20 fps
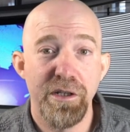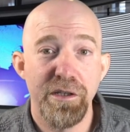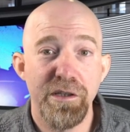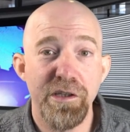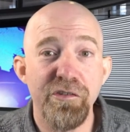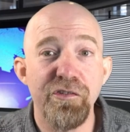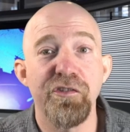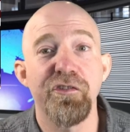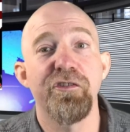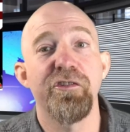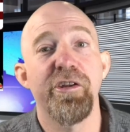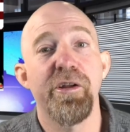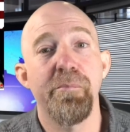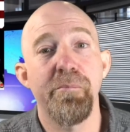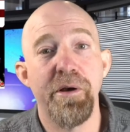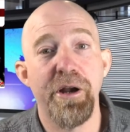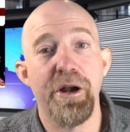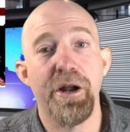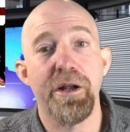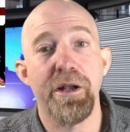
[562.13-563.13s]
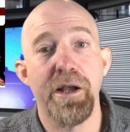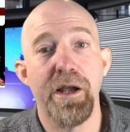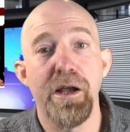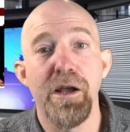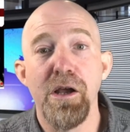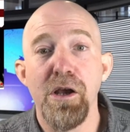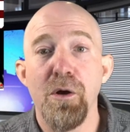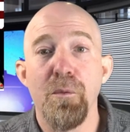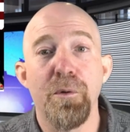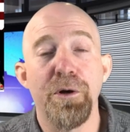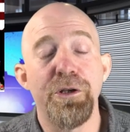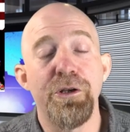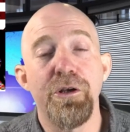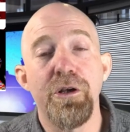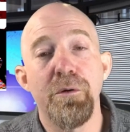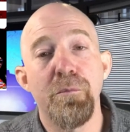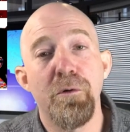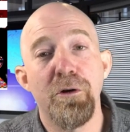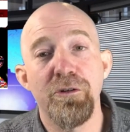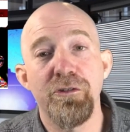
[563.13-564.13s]
This is an America where you
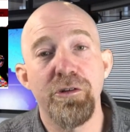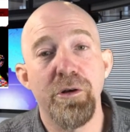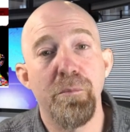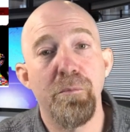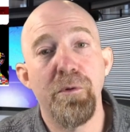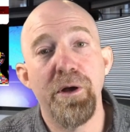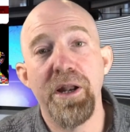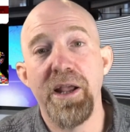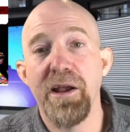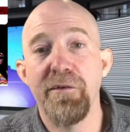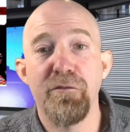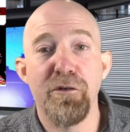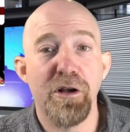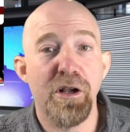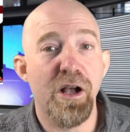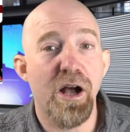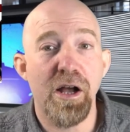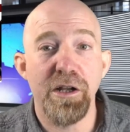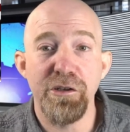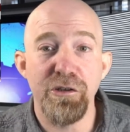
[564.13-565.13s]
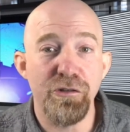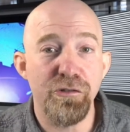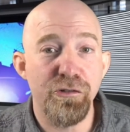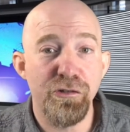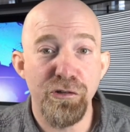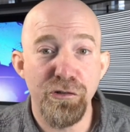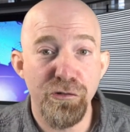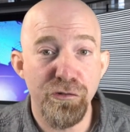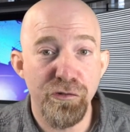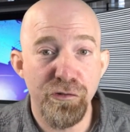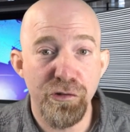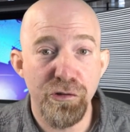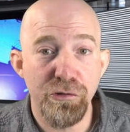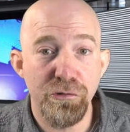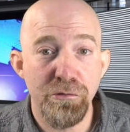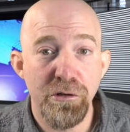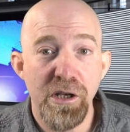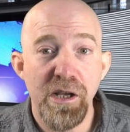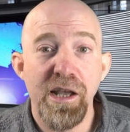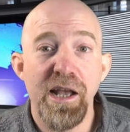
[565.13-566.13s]
can worship whatever God you choose
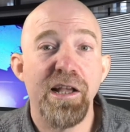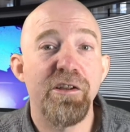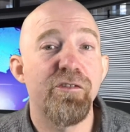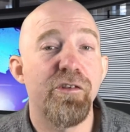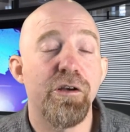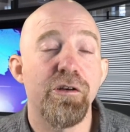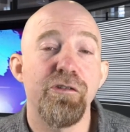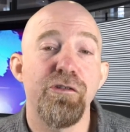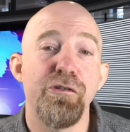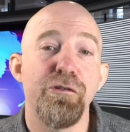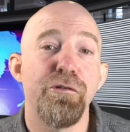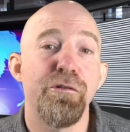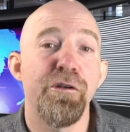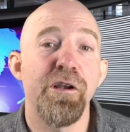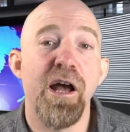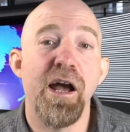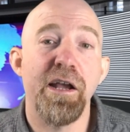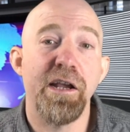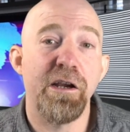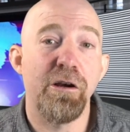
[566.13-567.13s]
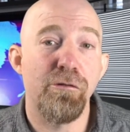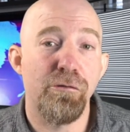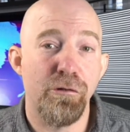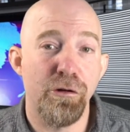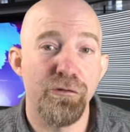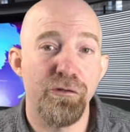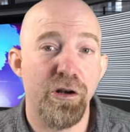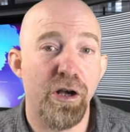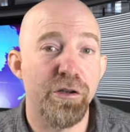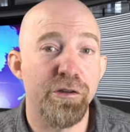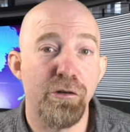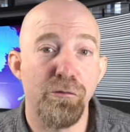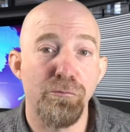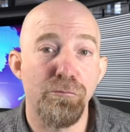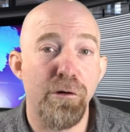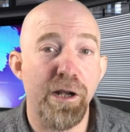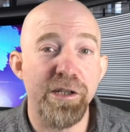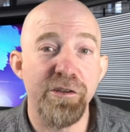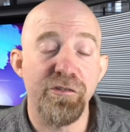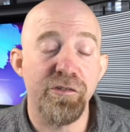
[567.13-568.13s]
to, as long as you do not encroach on the
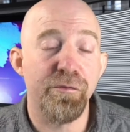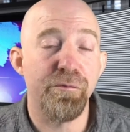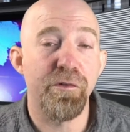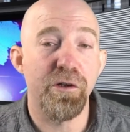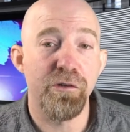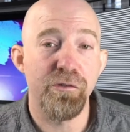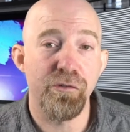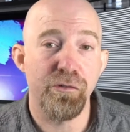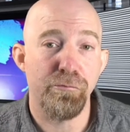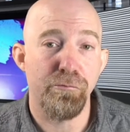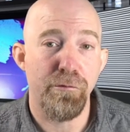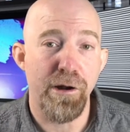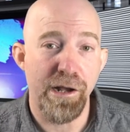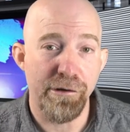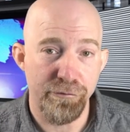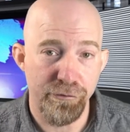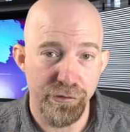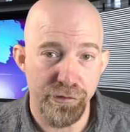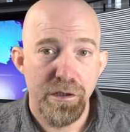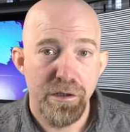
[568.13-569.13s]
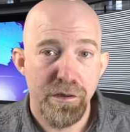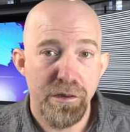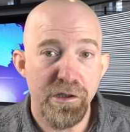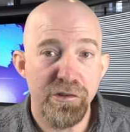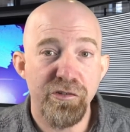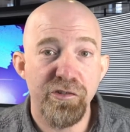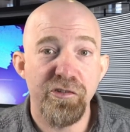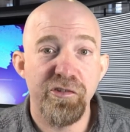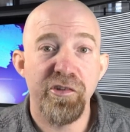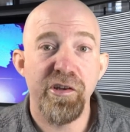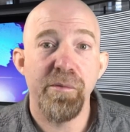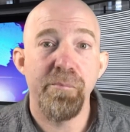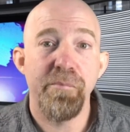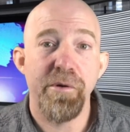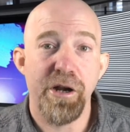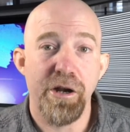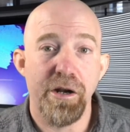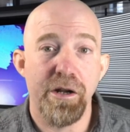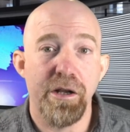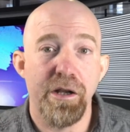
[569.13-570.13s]
rights of those around you. This is an
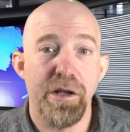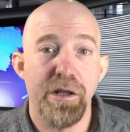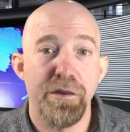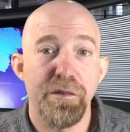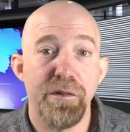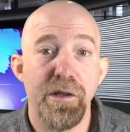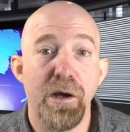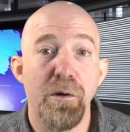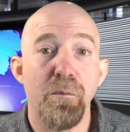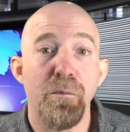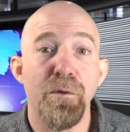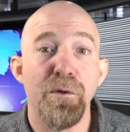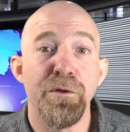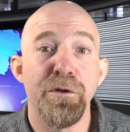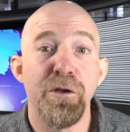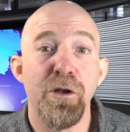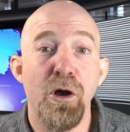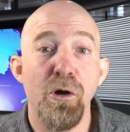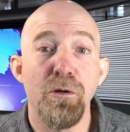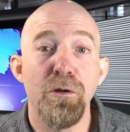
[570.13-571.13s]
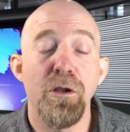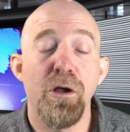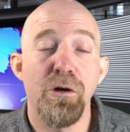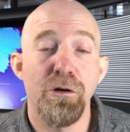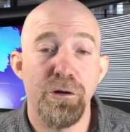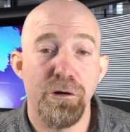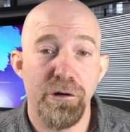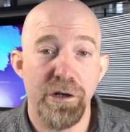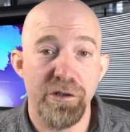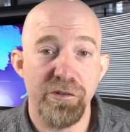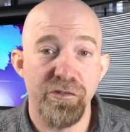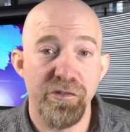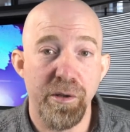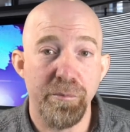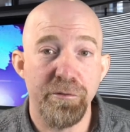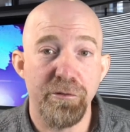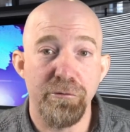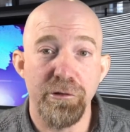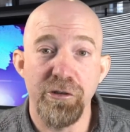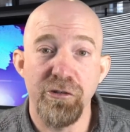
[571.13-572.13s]
America that will no longer
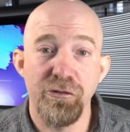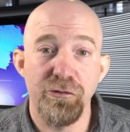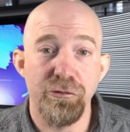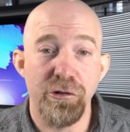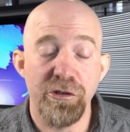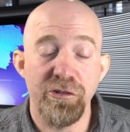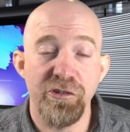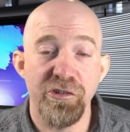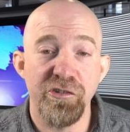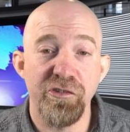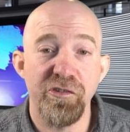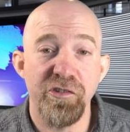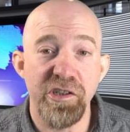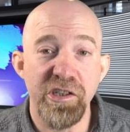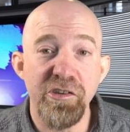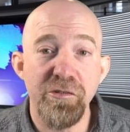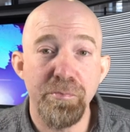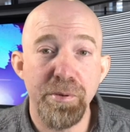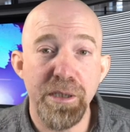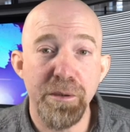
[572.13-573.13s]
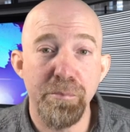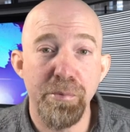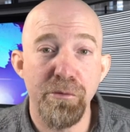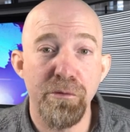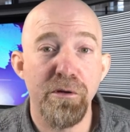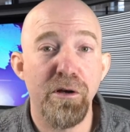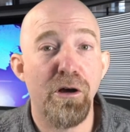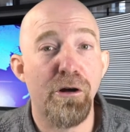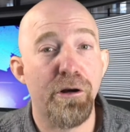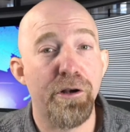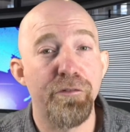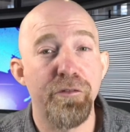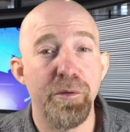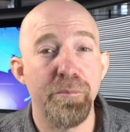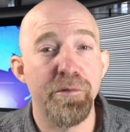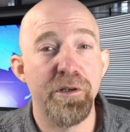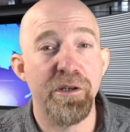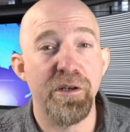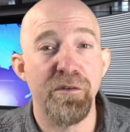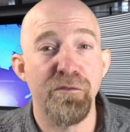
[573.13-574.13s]
accept the restrictions these people are
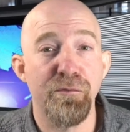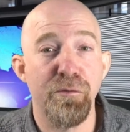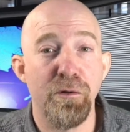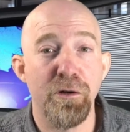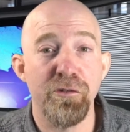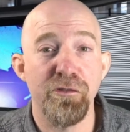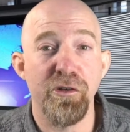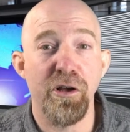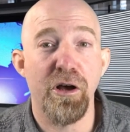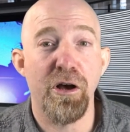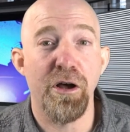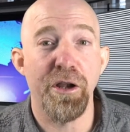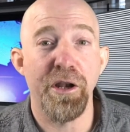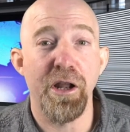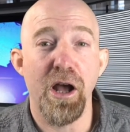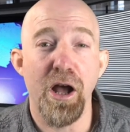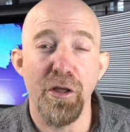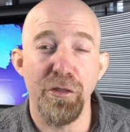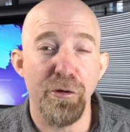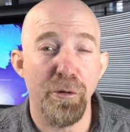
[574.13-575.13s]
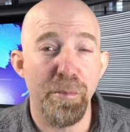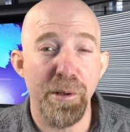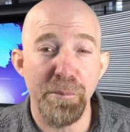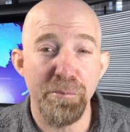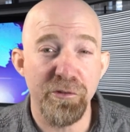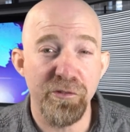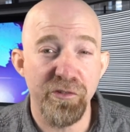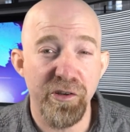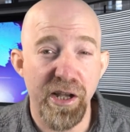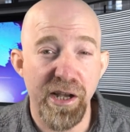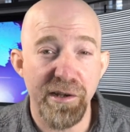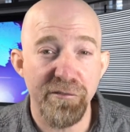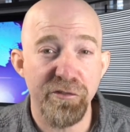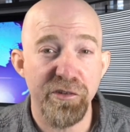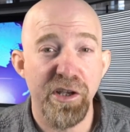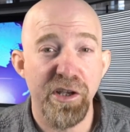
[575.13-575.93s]
attempting to force on other people's lives,